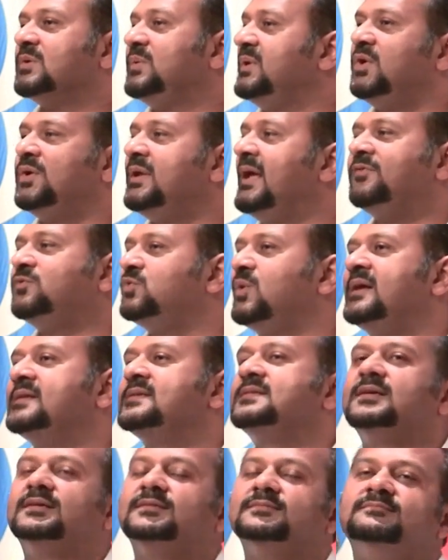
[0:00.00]
We don't have to
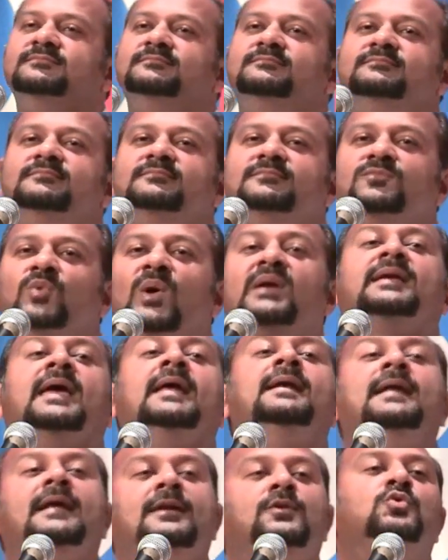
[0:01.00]
answer. What
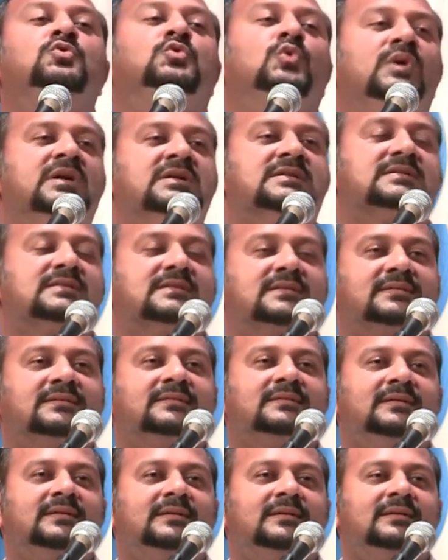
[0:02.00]
can they do to us?
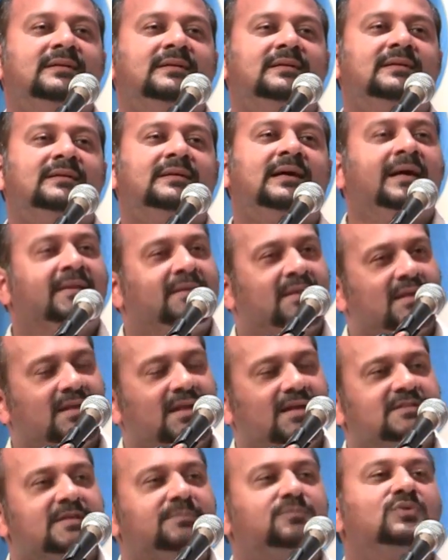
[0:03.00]
I
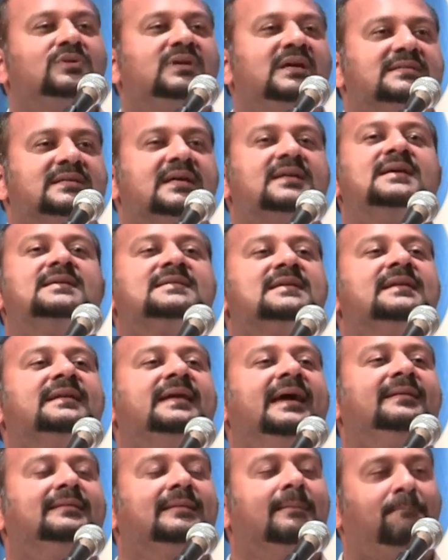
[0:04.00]
think Najib Razak
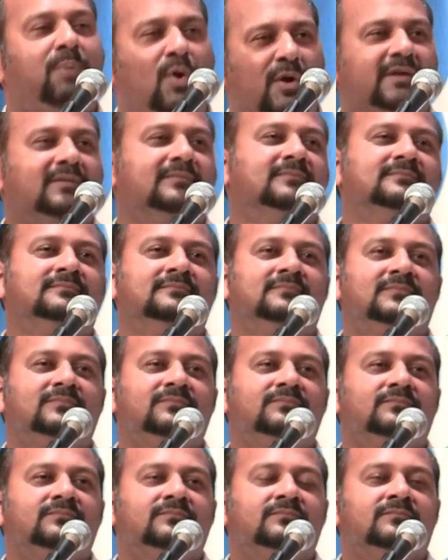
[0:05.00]
doesn't get the point.
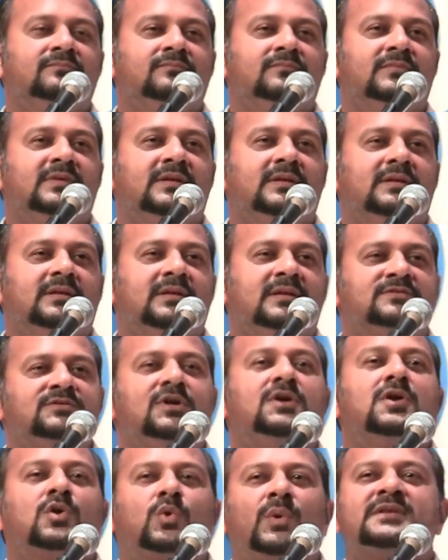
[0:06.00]
It's
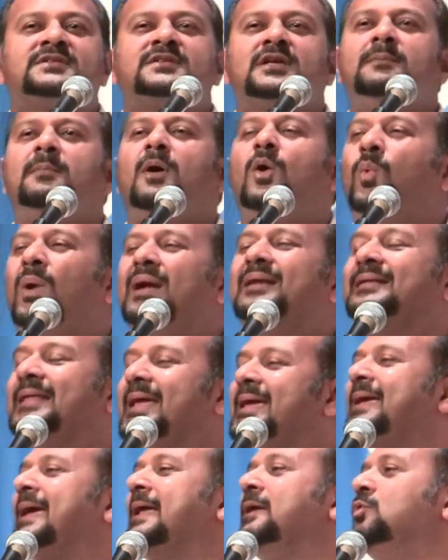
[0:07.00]
not a question about what
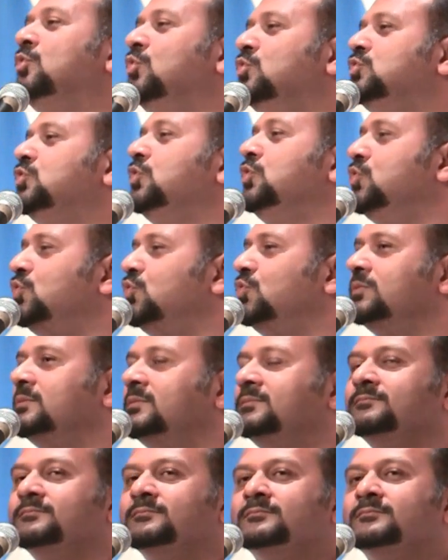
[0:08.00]
they can do to you,